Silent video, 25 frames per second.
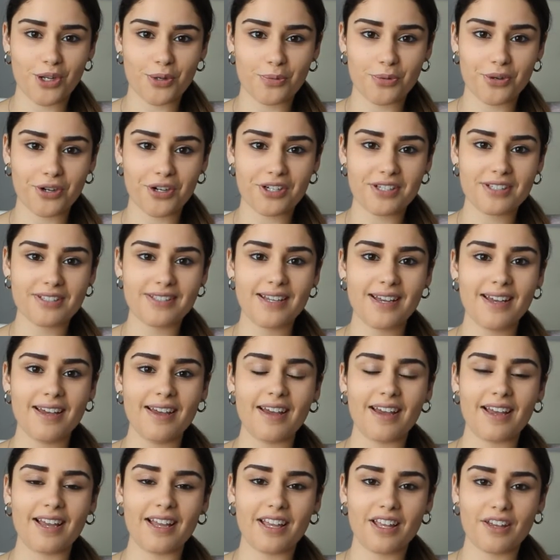Works
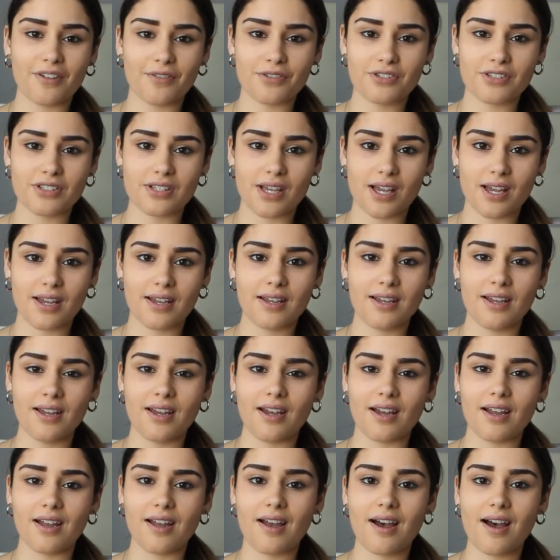gift set.
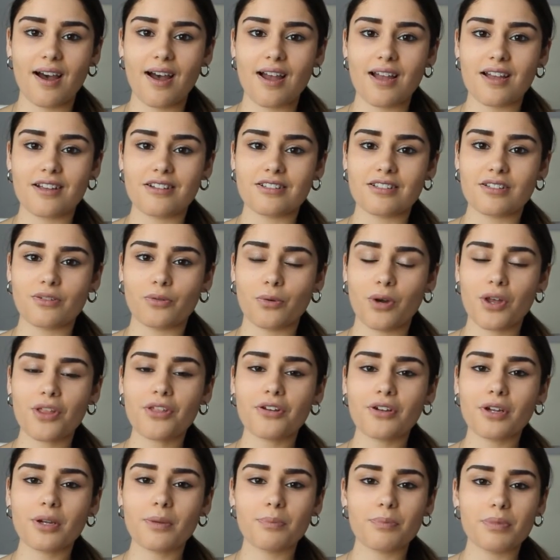Guys,
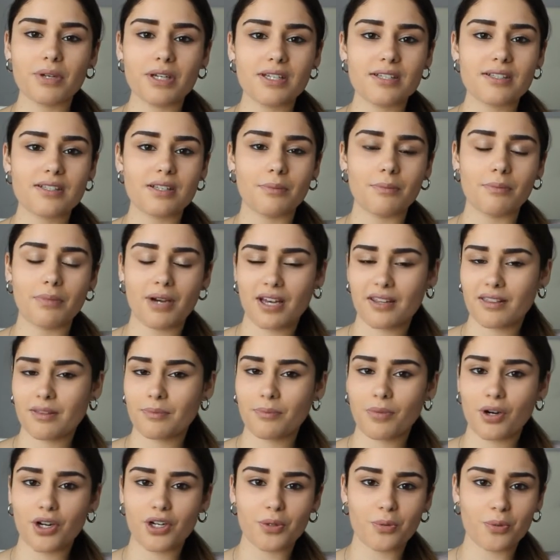whether it be some Bath
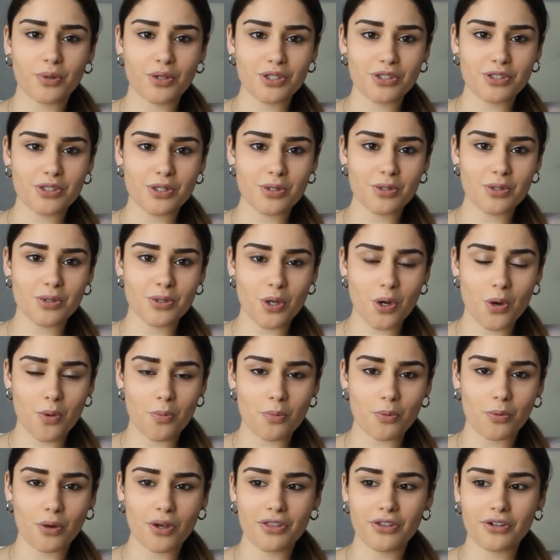& Body Works
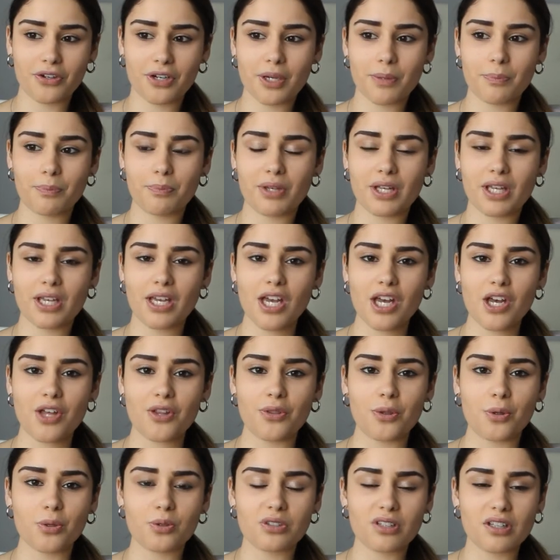soap, whether it be
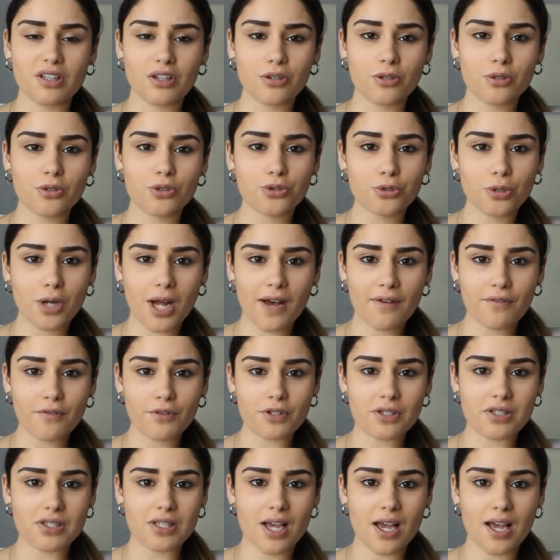those little
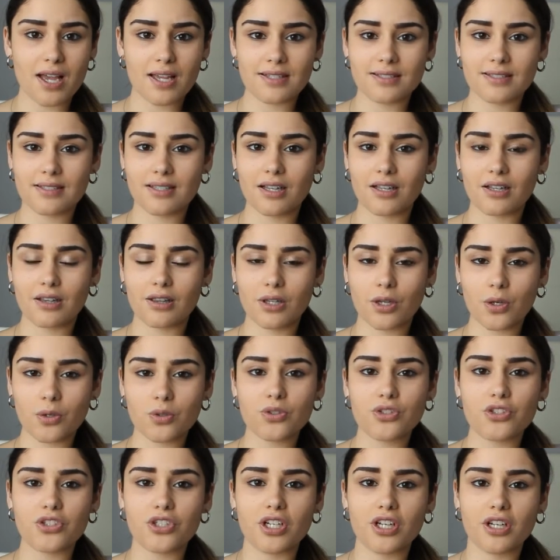travel size, a
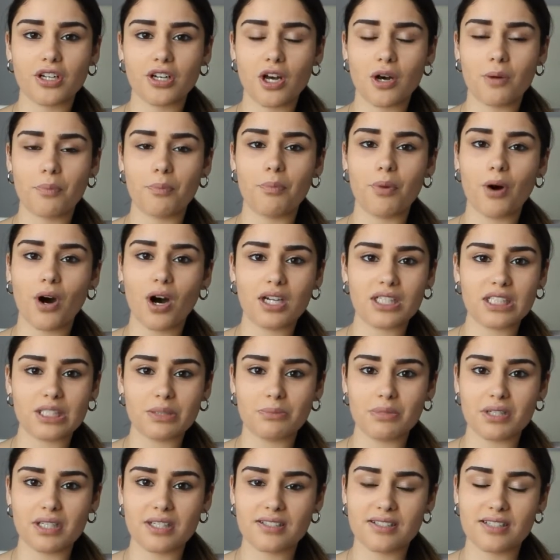lotion, a body
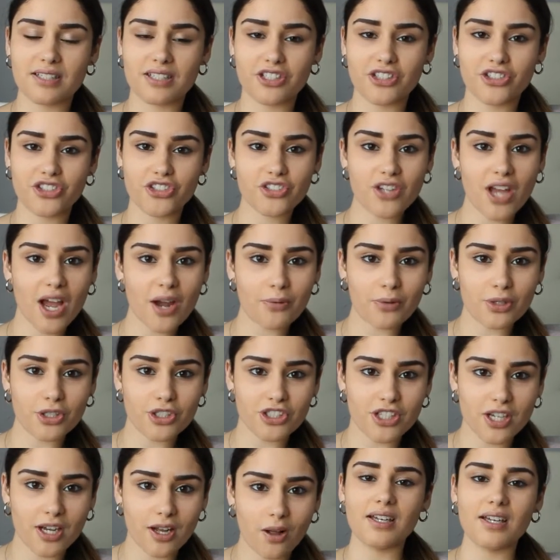mist, and a shower
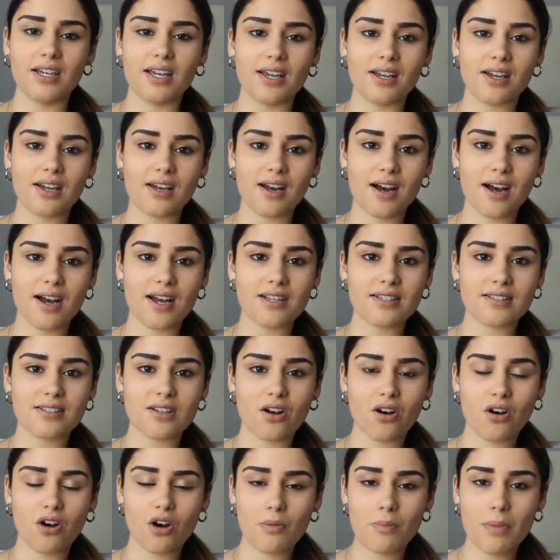gel. And guys,
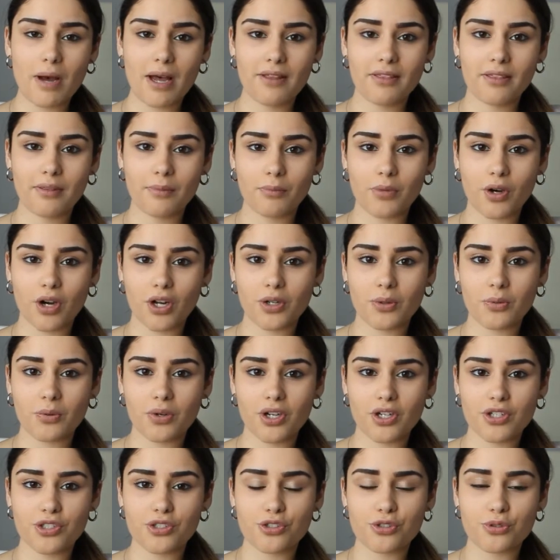all Bath & Body
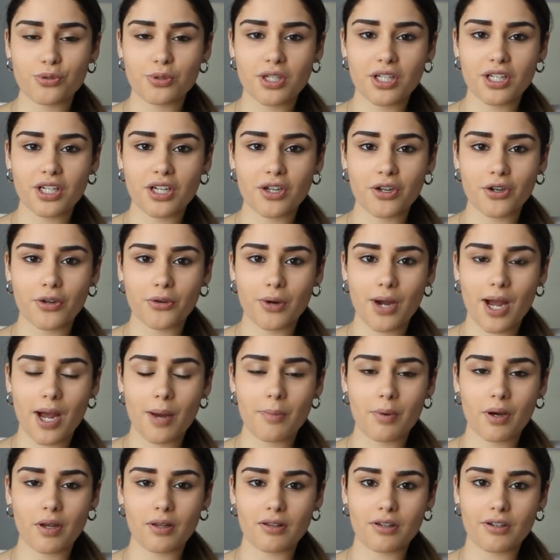Works, you can
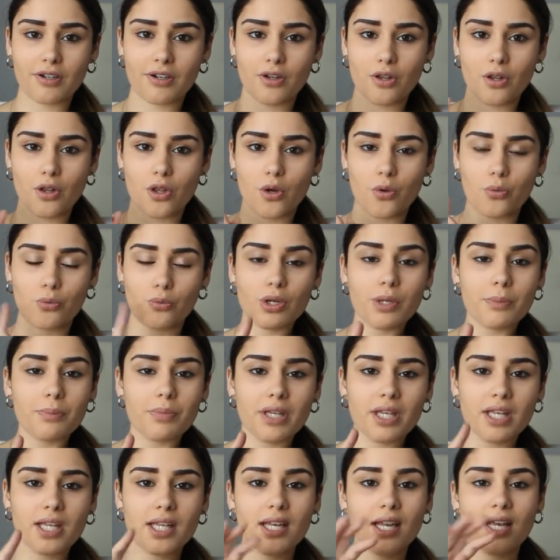grab a little
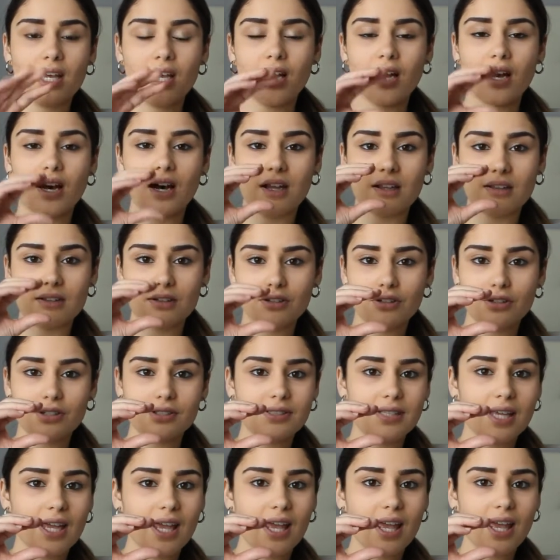ribbon, a little
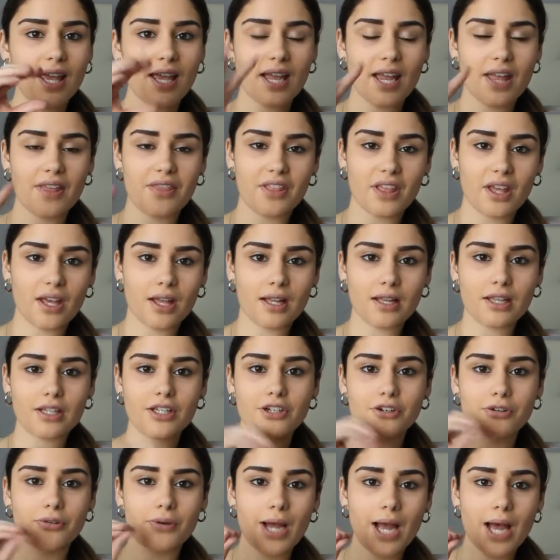tag, and the
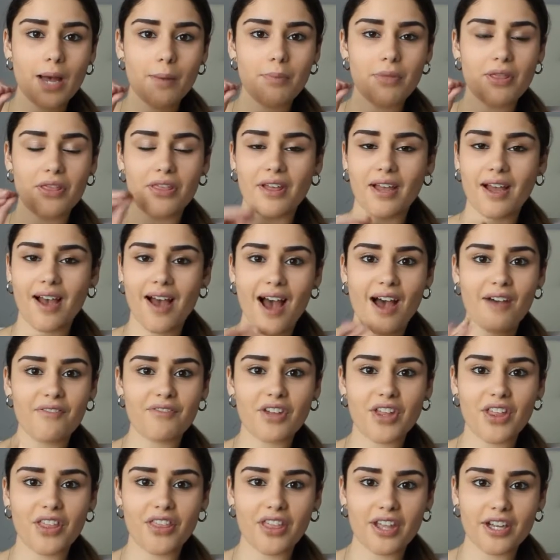clear wrap, they have
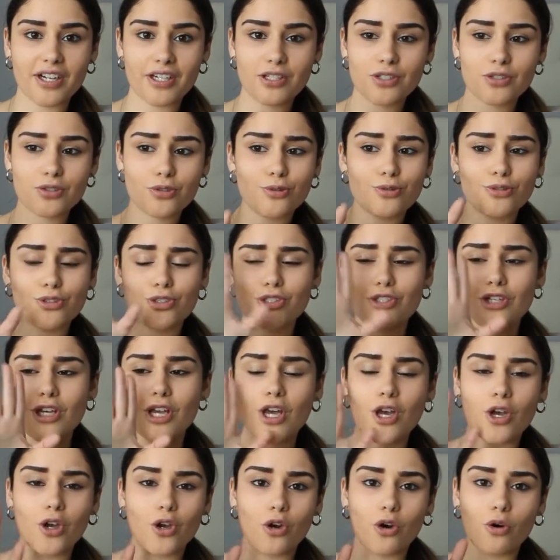it there. So just
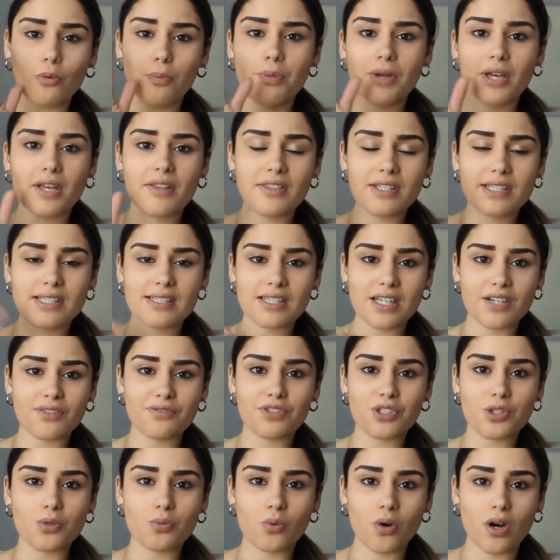go pick the
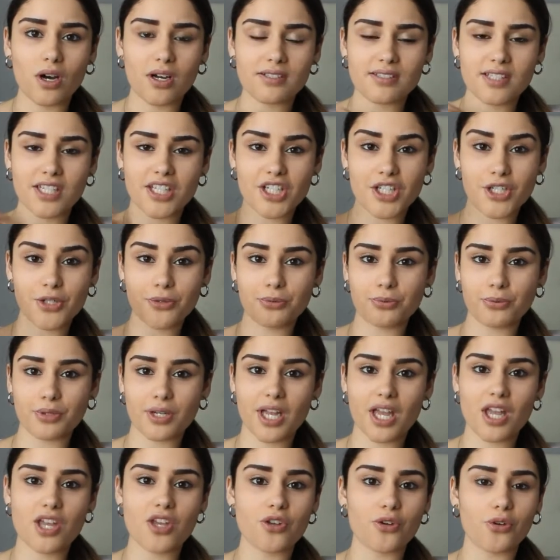stuff you want and
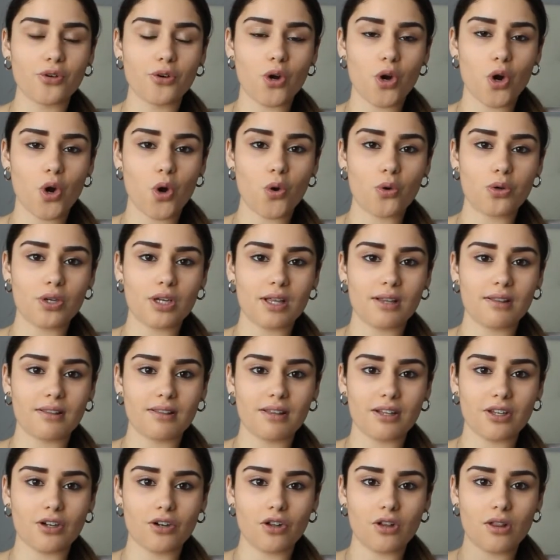create your own
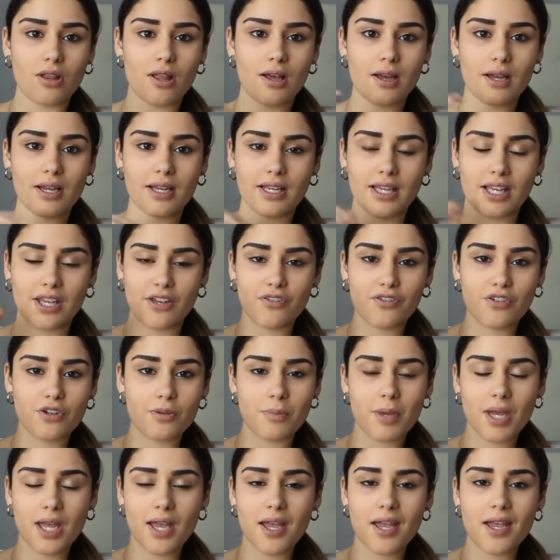little gift
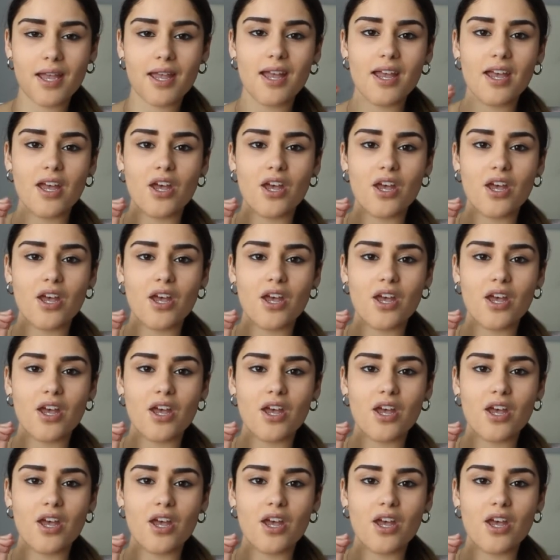bag